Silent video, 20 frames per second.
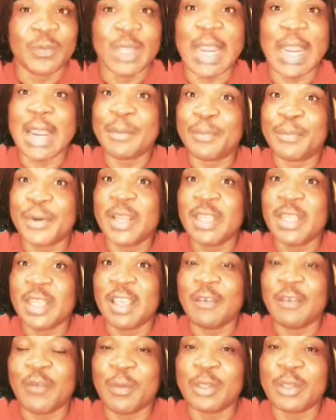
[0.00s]
I bring the
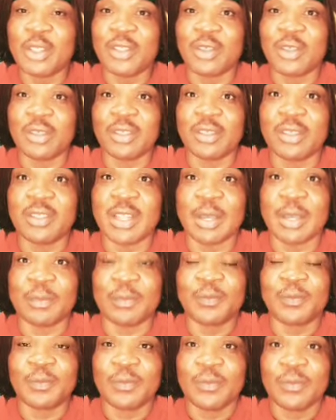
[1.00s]
information to your doorstep.